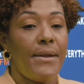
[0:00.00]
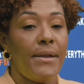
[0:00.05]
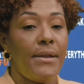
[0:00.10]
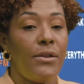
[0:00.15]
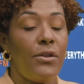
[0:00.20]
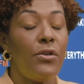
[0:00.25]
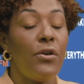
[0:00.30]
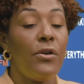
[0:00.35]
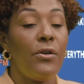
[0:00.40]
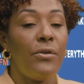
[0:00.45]

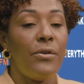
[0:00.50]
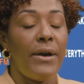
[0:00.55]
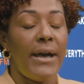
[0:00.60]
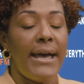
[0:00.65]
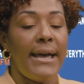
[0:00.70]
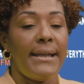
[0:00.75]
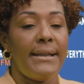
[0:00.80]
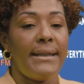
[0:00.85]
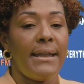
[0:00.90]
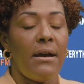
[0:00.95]
No,
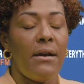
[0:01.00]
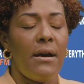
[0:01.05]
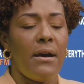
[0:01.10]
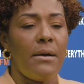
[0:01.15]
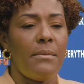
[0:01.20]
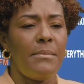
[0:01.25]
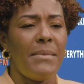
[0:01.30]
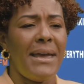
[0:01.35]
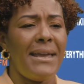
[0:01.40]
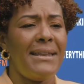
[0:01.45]
and
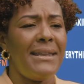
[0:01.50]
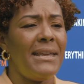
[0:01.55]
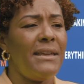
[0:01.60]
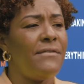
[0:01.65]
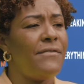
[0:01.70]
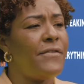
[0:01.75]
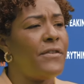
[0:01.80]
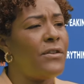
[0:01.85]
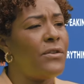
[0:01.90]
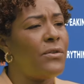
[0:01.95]

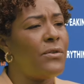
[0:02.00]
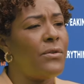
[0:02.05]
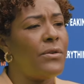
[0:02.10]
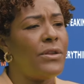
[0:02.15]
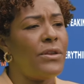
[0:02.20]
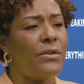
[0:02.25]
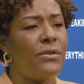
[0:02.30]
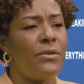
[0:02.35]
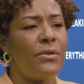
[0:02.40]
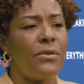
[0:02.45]
even though,
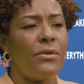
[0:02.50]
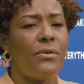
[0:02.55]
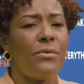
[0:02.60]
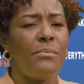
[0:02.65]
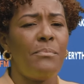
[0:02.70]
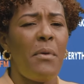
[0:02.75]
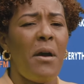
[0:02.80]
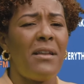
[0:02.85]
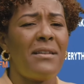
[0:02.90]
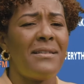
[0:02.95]
you know,
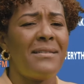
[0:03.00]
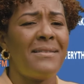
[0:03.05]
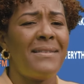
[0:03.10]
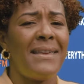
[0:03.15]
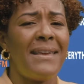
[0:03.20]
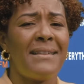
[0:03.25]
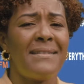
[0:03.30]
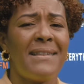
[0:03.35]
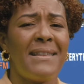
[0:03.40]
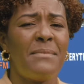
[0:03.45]

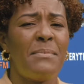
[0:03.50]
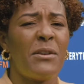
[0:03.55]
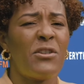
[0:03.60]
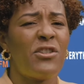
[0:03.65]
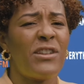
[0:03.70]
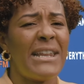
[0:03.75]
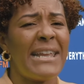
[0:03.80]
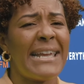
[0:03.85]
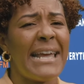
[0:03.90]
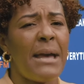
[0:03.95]
politics,
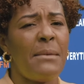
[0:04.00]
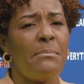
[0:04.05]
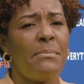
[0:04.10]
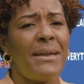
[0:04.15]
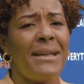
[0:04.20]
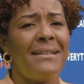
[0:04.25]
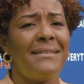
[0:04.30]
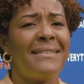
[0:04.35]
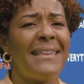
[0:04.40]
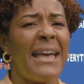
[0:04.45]
especially
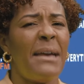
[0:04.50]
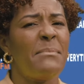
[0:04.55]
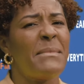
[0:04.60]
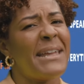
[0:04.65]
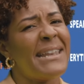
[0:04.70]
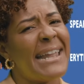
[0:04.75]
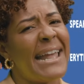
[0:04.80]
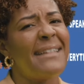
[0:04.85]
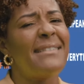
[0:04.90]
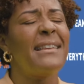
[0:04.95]
campaign time,
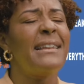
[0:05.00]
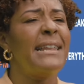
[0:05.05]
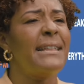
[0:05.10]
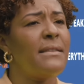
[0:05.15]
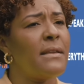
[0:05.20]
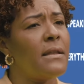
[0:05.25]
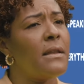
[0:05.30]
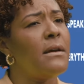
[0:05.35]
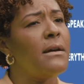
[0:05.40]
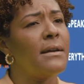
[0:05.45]
can get a
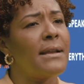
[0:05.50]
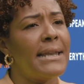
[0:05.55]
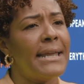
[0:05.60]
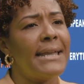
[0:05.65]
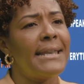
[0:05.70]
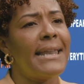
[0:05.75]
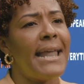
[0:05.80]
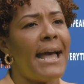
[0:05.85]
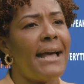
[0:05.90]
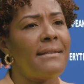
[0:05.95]
little ugly
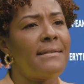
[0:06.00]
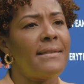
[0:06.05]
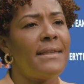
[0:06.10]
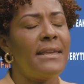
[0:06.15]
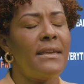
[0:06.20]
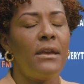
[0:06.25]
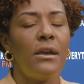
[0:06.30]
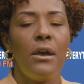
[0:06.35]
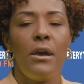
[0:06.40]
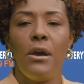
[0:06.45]
and
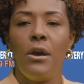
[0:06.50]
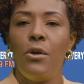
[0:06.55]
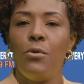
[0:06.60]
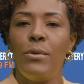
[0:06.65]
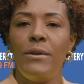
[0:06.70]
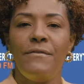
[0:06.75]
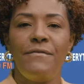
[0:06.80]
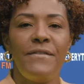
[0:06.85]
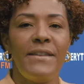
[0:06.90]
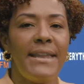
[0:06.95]
nasty,
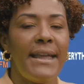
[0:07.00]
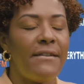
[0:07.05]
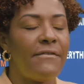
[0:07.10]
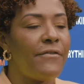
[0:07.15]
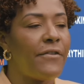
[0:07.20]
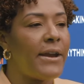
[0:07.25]
we've never